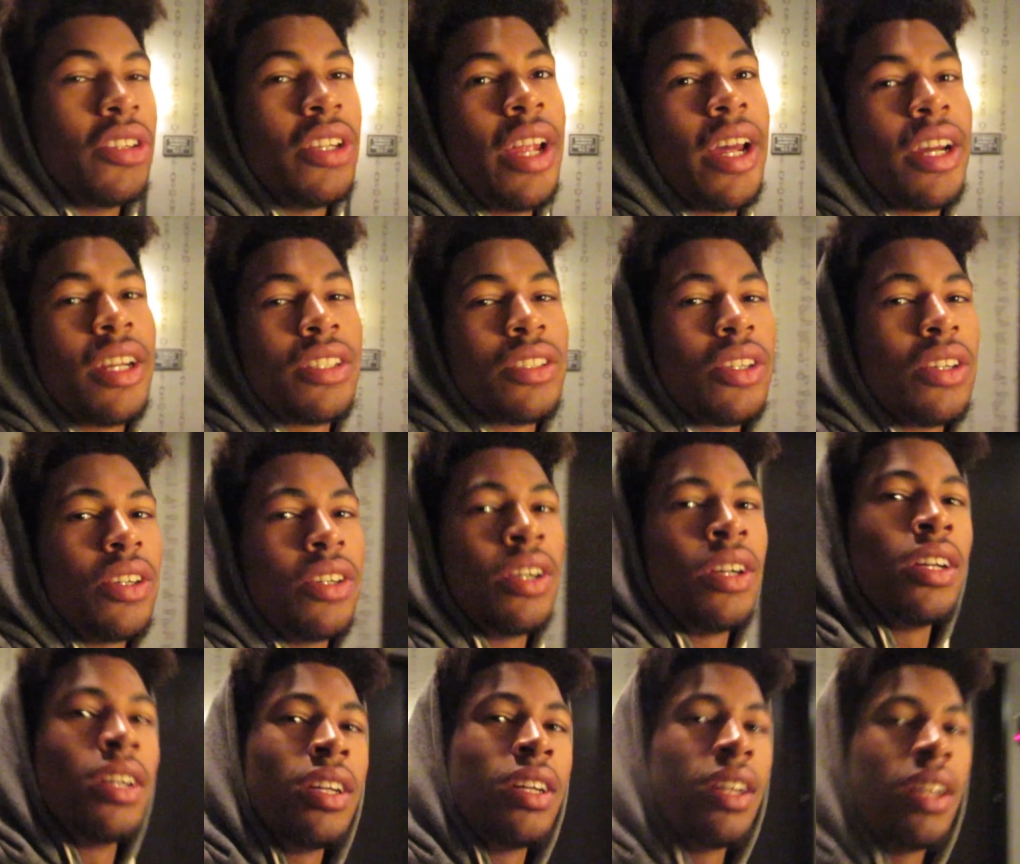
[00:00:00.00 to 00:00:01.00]
do that, so
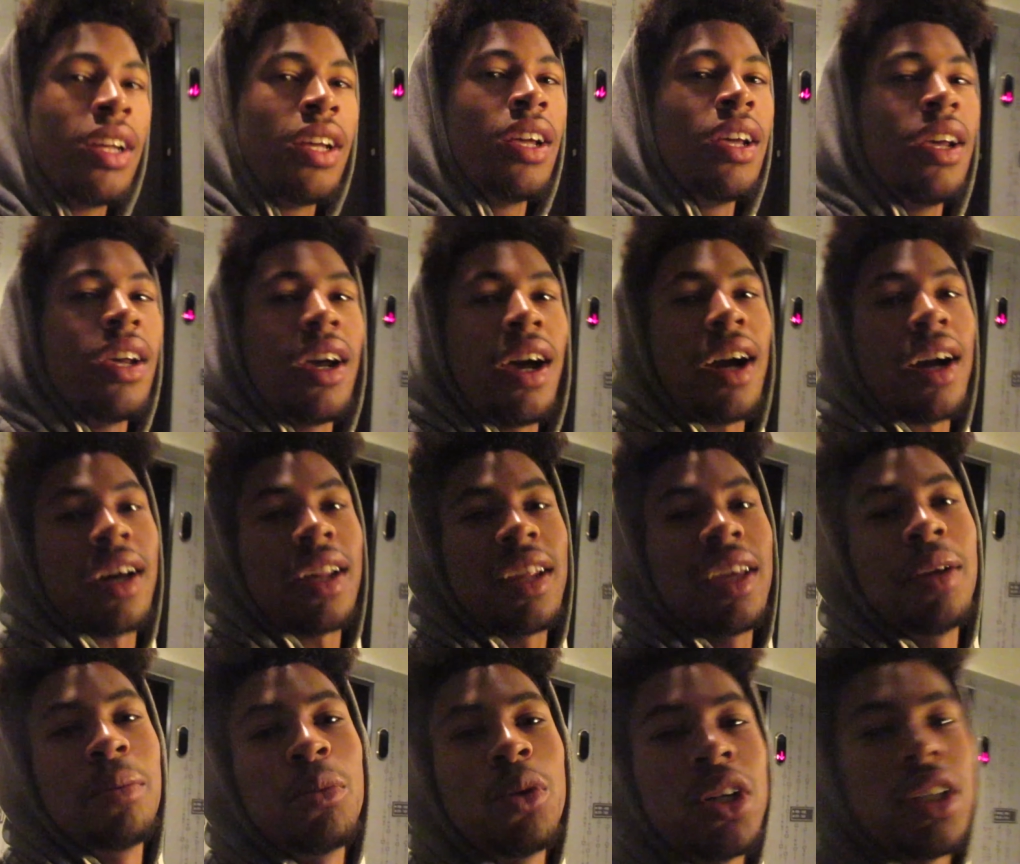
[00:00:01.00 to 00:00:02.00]
I gotta
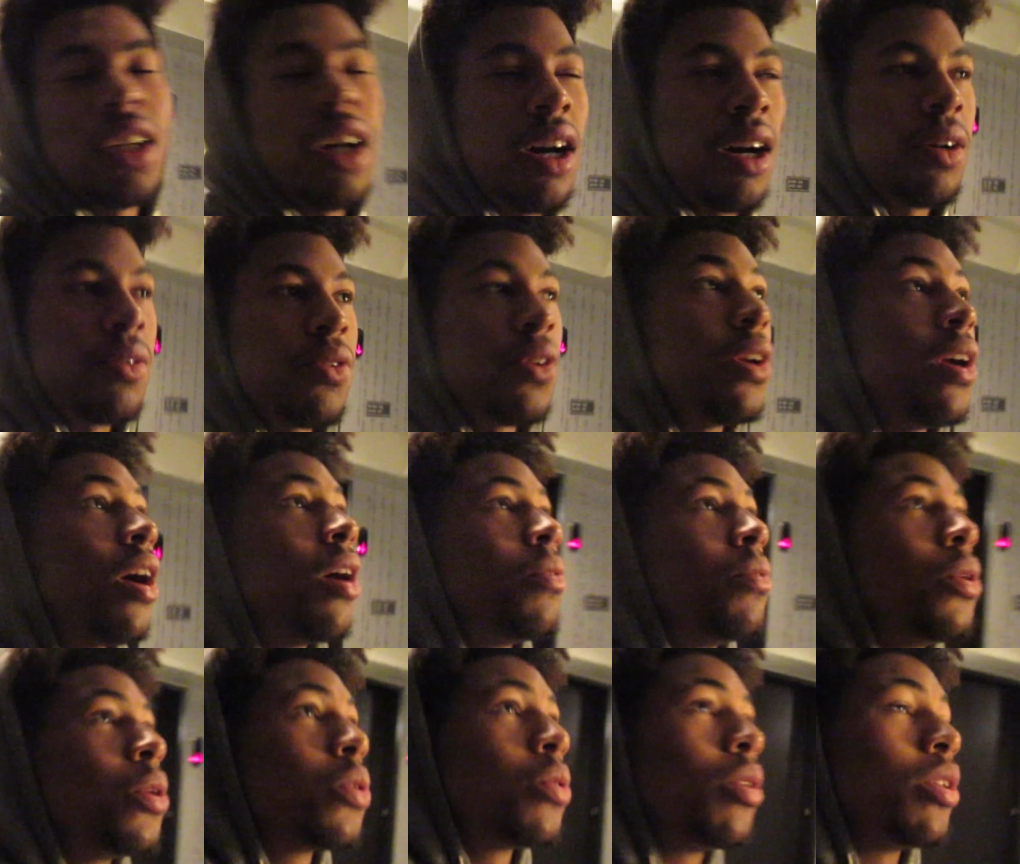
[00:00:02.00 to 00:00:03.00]
get more time for y'all
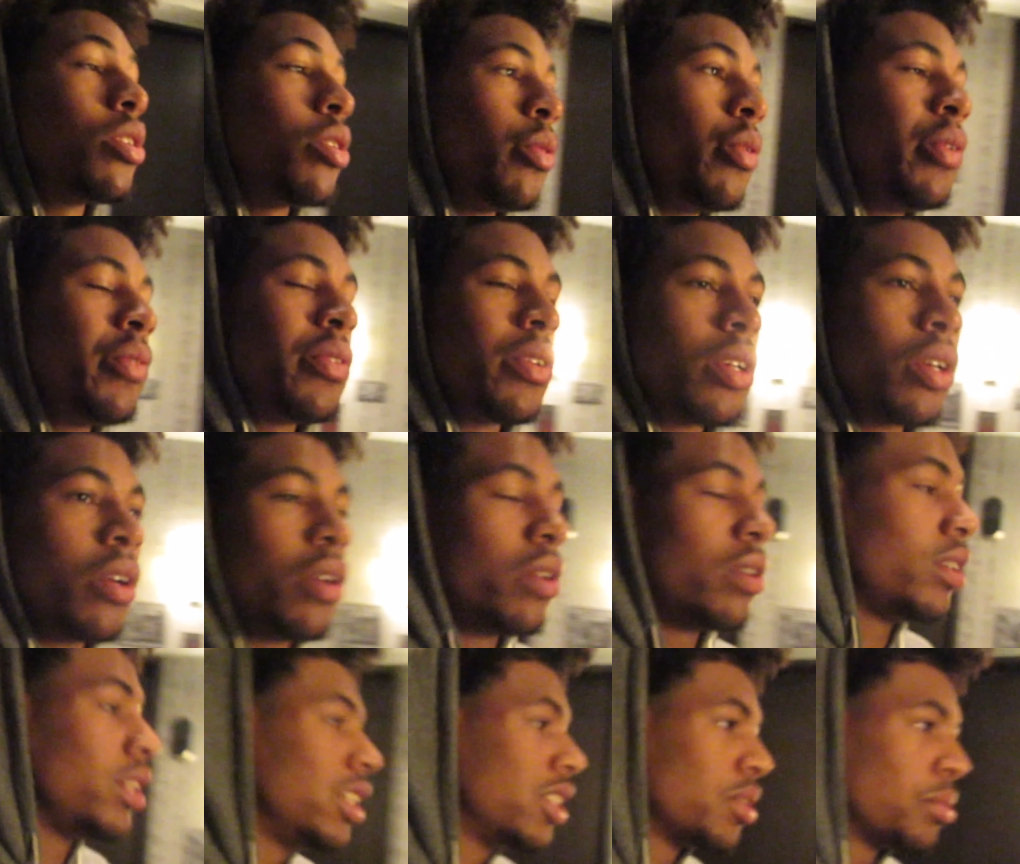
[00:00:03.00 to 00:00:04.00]
real quick. So we finna go
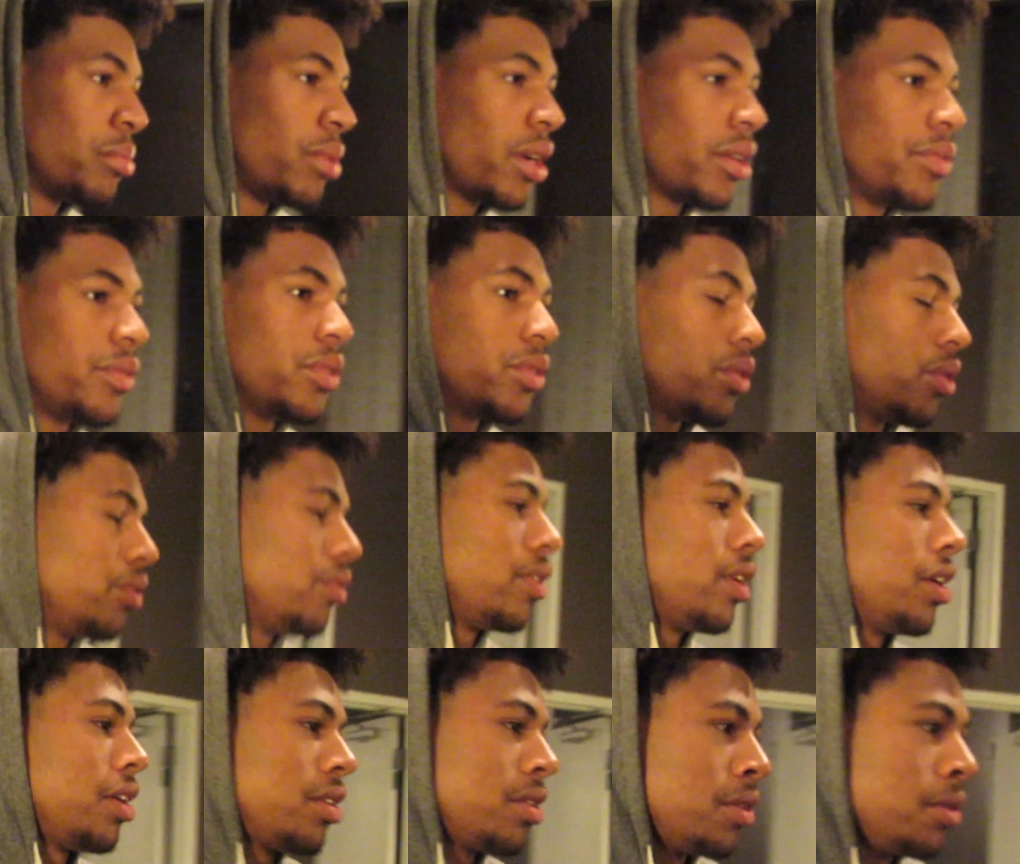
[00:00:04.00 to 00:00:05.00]
eat some breakfast real quick.